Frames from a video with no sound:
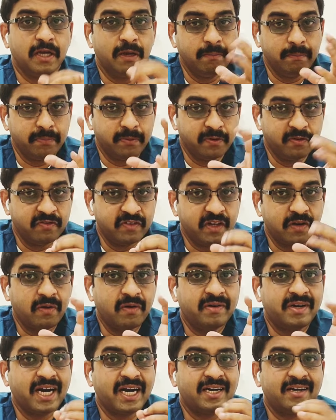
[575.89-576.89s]
improve the
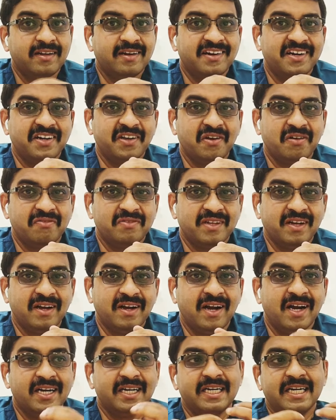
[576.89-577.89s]
contractility of the
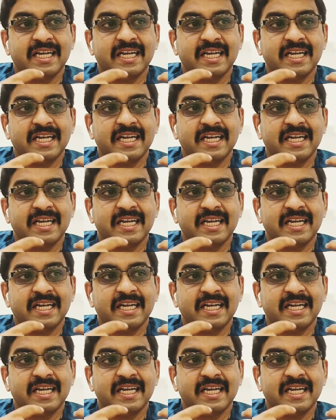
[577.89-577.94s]
heart,